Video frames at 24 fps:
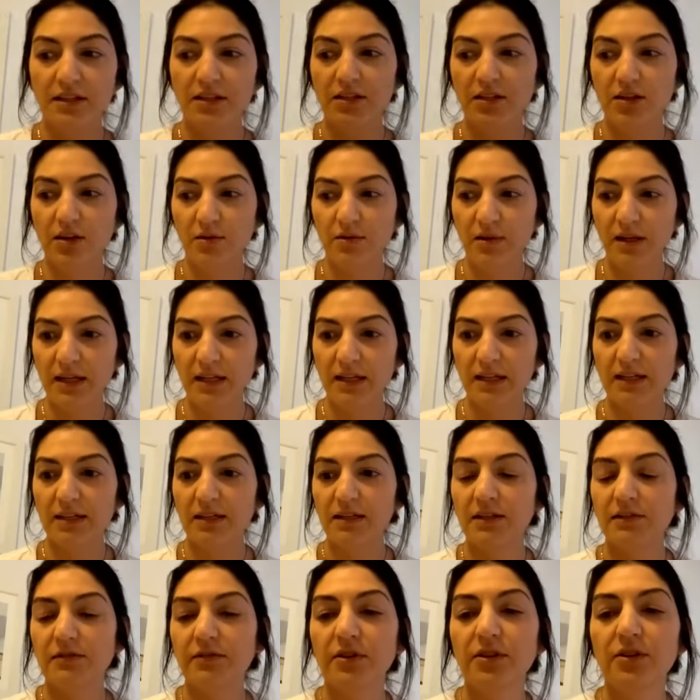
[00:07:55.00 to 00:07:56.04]
going in a
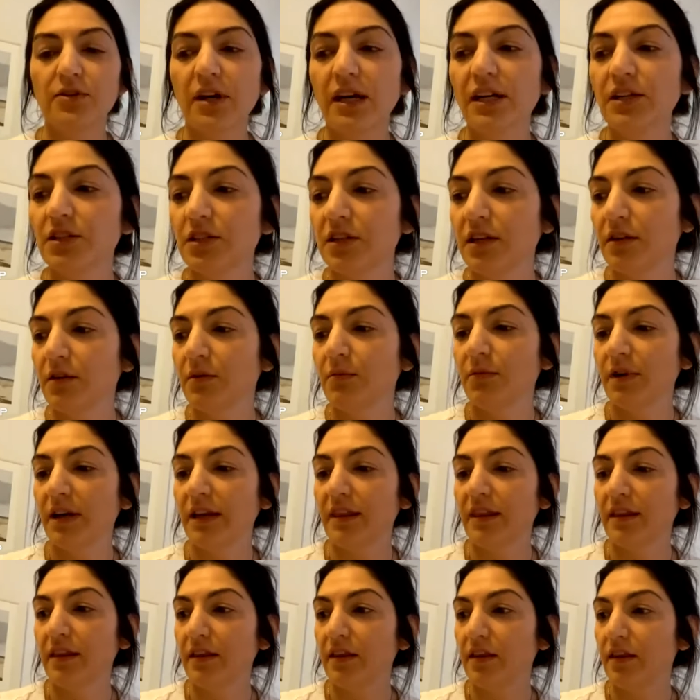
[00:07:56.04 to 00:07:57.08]
different direction
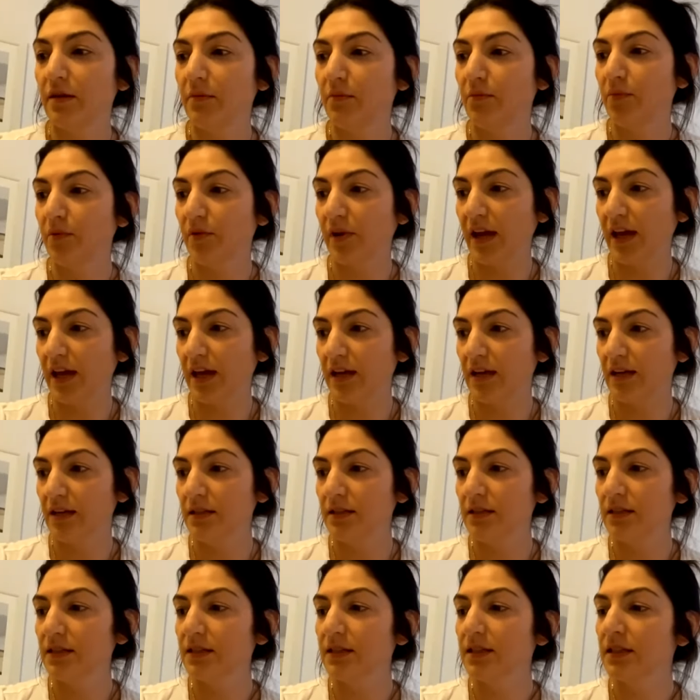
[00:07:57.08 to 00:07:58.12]
with the
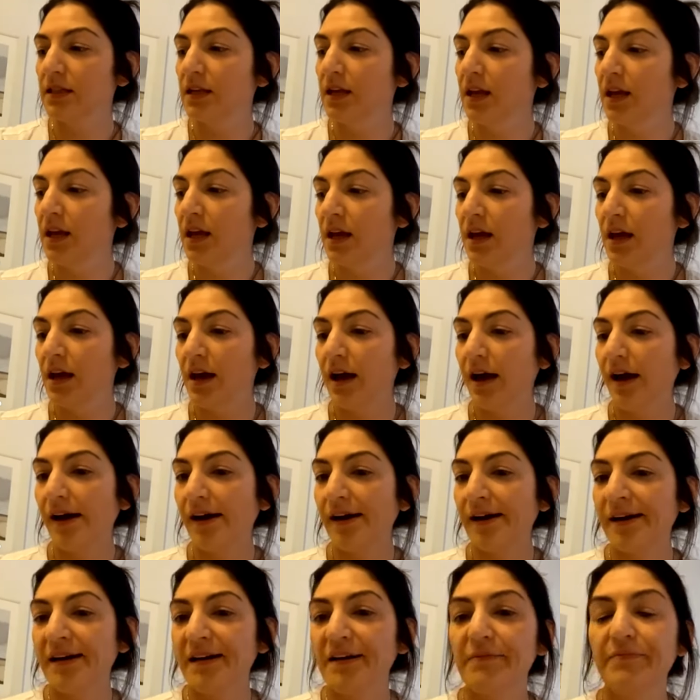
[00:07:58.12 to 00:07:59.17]
brands
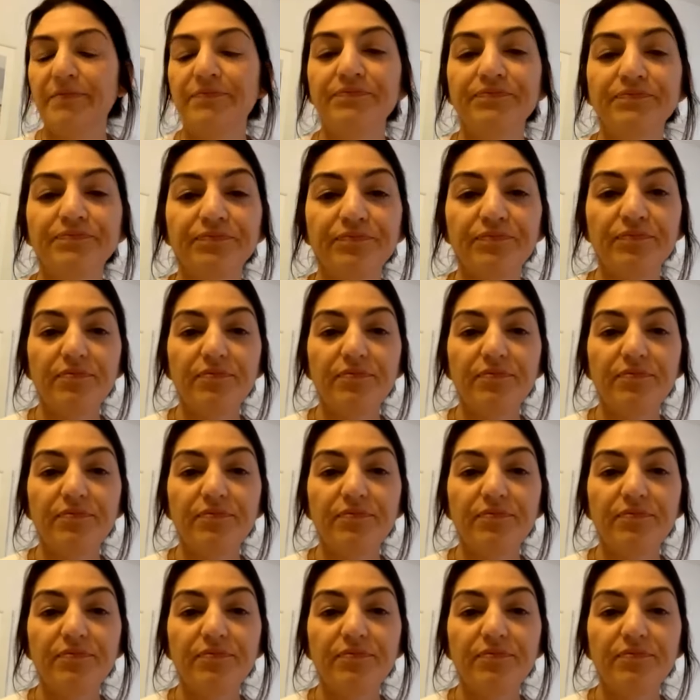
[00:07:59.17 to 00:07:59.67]
um,